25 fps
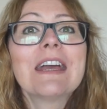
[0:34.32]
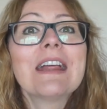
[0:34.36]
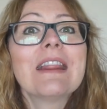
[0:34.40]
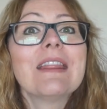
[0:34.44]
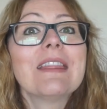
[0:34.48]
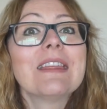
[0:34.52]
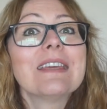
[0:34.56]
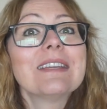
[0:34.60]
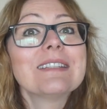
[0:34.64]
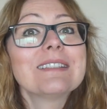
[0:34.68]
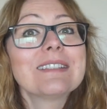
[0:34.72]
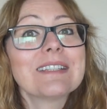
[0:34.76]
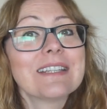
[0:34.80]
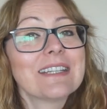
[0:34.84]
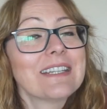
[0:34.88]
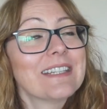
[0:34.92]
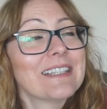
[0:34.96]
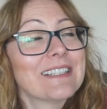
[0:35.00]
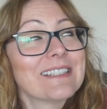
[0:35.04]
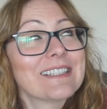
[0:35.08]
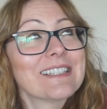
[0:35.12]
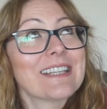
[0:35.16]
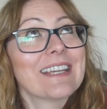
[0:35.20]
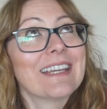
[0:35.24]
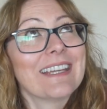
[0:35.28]
This
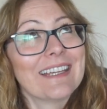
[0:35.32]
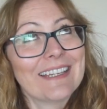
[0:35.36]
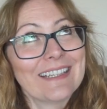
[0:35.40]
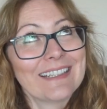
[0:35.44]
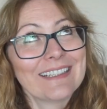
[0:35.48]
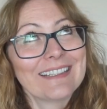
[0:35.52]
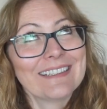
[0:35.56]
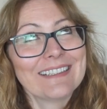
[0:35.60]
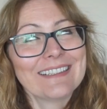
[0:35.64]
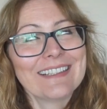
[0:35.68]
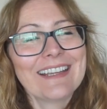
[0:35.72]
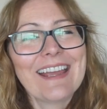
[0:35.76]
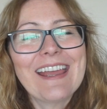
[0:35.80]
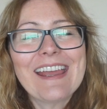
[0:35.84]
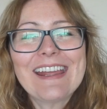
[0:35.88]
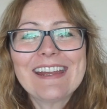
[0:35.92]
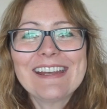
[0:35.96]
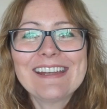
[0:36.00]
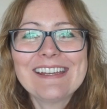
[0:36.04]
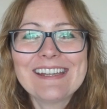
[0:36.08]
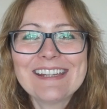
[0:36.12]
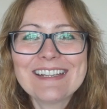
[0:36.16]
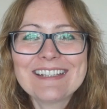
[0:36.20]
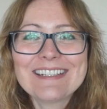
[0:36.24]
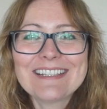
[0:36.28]
is a
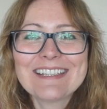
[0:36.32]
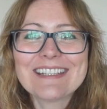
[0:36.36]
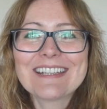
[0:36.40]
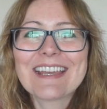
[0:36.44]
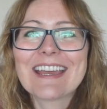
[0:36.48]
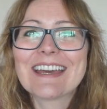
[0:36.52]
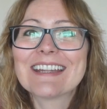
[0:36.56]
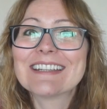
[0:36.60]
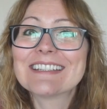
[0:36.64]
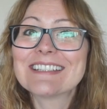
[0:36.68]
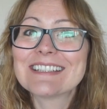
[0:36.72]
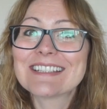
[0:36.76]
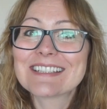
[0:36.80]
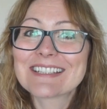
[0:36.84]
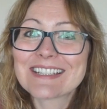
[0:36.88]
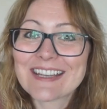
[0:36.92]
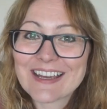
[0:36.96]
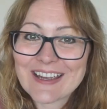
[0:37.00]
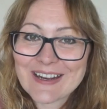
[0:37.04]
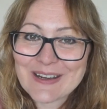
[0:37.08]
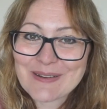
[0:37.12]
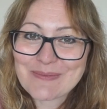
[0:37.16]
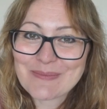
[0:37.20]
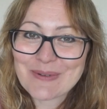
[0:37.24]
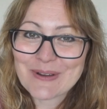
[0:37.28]
knitting and
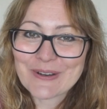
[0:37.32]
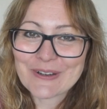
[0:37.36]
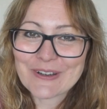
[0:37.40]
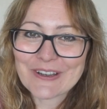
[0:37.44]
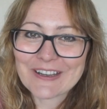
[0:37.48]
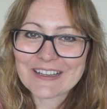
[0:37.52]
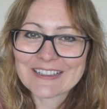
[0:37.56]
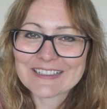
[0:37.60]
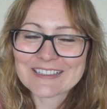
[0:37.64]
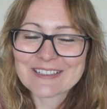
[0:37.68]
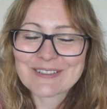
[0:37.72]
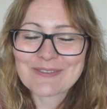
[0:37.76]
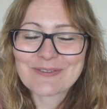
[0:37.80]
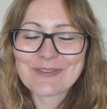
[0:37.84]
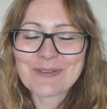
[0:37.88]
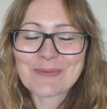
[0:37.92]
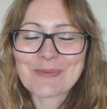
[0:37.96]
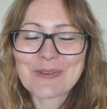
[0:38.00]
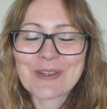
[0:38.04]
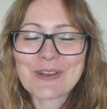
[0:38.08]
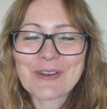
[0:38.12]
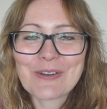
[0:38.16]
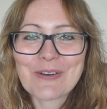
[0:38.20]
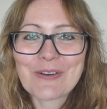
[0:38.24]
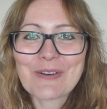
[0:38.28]
designing podcast from
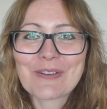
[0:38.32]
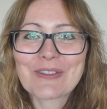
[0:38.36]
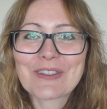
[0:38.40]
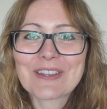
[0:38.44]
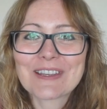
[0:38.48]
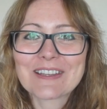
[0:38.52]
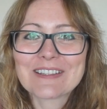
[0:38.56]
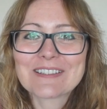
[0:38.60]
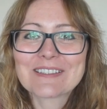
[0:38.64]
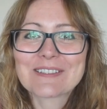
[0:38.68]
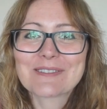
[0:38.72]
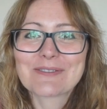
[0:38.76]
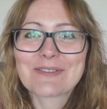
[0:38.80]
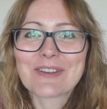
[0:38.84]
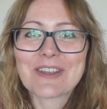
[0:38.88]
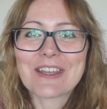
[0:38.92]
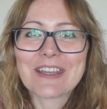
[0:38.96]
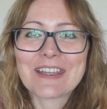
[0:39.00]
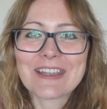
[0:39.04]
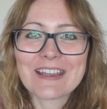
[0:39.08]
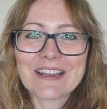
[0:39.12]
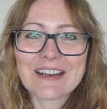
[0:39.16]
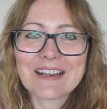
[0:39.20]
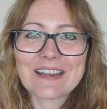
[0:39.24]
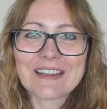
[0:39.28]
the northeast of
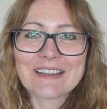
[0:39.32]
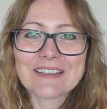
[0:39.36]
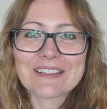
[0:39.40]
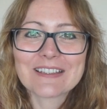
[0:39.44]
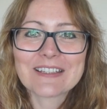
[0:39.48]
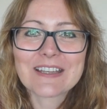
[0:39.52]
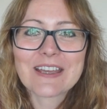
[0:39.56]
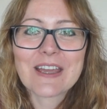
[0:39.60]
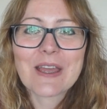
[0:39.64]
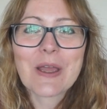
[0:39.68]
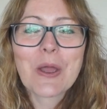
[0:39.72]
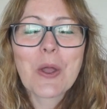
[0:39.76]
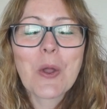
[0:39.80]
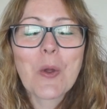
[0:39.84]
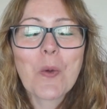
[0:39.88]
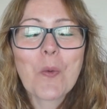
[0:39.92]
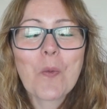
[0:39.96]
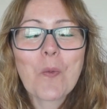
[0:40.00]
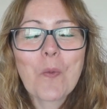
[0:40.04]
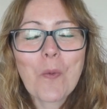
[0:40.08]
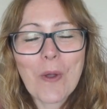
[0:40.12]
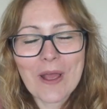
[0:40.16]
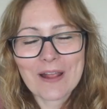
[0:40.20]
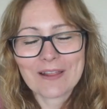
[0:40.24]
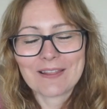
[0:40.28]
England.
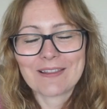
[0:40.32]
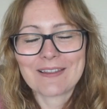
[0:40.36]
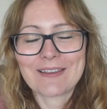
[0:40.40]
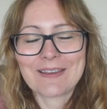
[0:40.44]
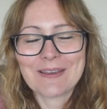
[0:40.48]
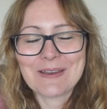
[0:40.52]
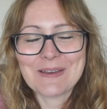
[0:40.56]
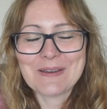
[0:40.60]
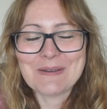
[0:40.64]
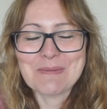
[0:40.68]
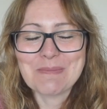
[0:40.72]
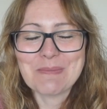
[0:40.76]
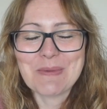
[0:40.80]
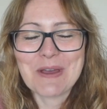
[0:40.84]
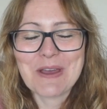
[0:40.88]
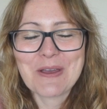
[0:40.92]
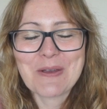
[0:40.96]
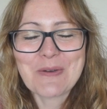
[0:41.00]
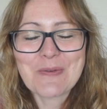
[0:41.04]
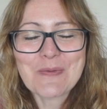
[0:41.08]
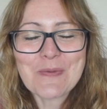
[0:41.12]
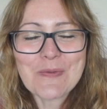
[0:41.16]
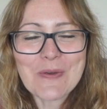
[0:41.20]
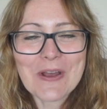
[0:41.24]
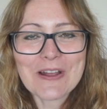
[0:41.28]
Welcome,
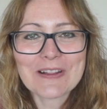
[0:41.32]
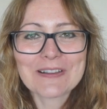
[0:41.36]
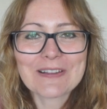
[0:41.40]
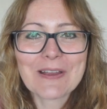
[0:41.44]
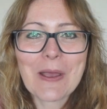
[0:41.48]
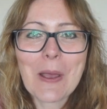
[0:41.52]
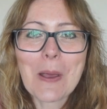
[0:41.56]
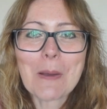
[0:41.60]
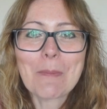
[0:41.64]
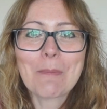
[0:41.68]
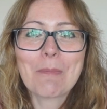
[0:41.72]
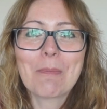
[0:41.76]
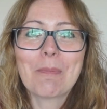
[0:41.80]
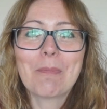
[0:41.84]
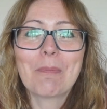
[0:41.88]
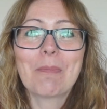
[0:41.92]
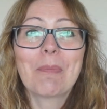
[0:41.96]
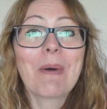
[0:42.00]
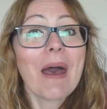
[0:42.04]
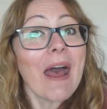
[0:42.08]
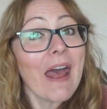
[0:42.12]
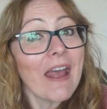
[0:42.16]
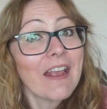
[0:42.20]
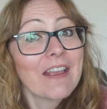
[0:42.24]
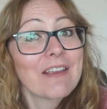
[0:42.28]
welcome
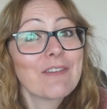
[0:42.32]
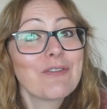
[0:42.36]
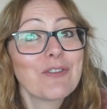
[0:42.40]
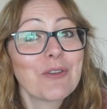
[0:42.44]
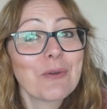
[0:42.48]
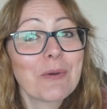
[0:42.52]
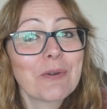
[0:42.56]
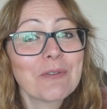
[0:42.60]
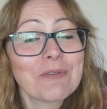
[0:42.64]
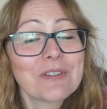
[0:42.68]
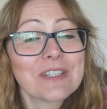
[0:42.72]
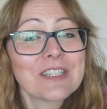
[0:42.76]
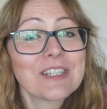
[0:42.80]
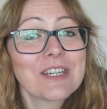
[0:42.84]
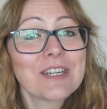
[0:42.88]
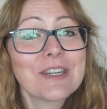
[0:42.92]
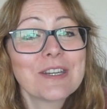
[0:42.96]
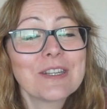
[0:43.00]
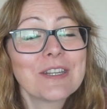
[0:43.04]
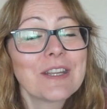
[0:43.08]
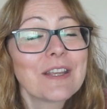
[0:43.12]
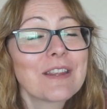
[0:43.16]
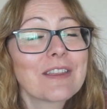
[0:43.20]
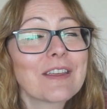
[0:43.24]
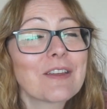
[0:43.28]
back if you are
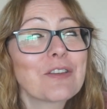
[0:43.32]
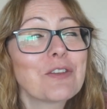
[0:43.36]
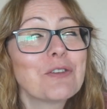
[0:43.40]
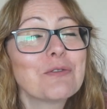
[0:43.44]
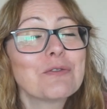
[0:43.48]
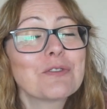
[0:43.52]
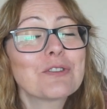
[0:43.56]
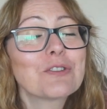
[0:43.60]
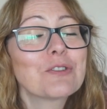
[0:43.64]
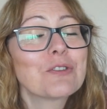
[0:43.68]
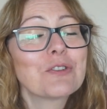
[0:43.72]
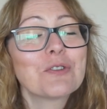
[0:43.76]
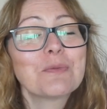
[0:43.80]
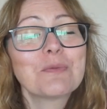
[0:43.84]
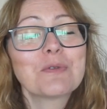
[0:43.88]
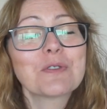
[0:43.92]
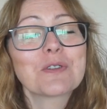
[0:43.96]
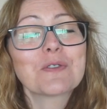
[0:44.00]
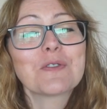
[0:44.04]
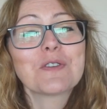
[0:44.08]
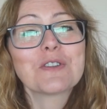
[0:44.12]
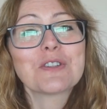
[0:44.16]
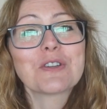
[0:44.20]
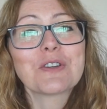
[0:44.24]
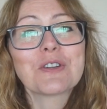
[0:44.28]
returning. Thank you so much
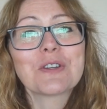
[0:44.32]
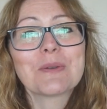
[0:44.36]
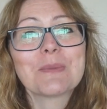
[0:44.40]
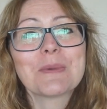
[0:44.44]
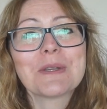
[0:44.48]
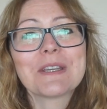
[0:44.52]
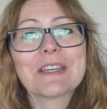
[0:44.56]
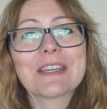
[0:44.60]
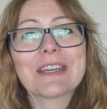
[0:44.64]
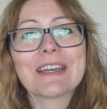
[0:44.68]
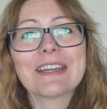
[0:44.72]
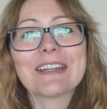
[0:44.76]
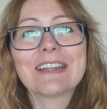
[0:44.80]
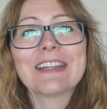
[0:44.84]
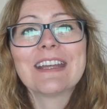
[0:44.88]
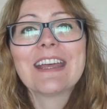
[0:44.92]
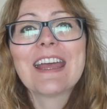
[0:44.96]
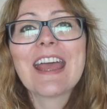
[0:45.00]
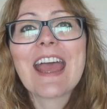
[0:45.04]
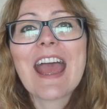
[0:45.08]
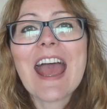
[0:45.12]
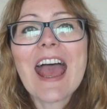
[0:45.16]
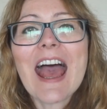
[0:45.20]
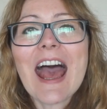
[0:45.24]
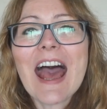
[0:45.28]
for joining me again,
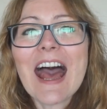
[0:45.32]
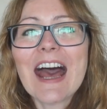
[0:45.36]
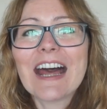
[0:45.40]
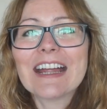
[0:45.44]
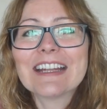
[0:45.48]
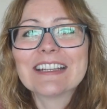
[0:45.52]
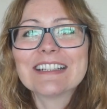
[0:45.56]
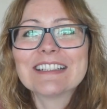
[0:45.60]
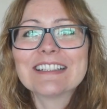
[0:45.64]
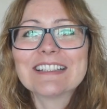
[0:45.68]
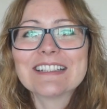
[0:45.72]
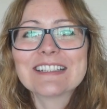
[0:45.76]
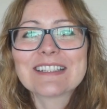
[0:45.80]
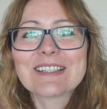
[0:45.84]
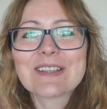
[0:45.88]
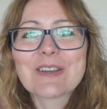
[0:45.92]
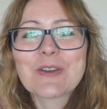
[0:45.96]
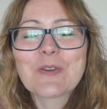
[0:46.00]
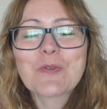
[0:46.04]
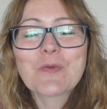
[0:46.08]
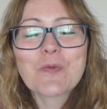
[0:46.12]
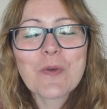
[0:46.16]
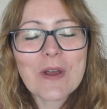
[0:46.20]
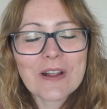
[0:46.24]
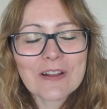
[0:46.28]
and
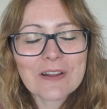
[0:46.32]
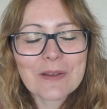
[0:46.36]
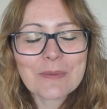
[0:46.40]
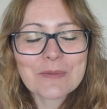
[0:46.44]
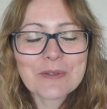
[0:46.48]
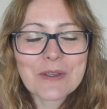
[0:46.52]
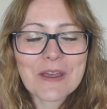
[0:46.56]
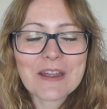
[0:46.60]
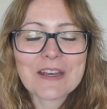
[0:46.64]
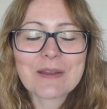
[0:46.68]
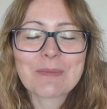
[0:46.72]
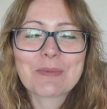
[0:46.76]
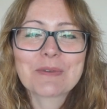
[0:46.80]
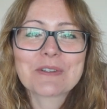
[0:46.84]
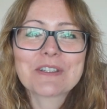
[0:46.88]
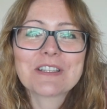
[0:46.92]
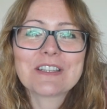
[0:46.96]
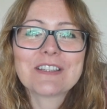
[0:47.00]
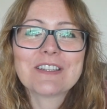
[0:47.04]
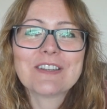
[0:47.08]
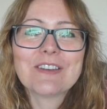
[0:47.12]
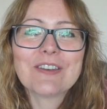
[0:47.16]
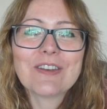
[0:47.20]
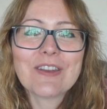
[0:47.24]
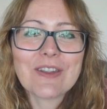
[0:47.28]
welcome to anybody
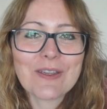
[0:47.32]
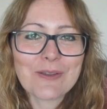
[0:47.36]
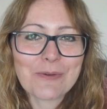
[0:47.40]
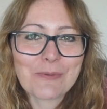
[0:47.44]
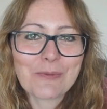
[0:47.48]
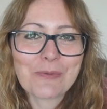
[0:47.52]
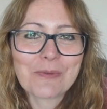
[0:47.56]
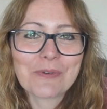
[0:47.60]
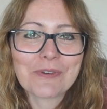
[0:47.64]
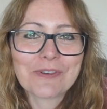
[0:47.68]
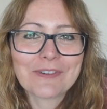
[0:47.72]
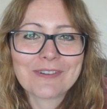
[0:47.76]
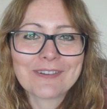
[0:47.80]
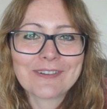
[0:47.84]
new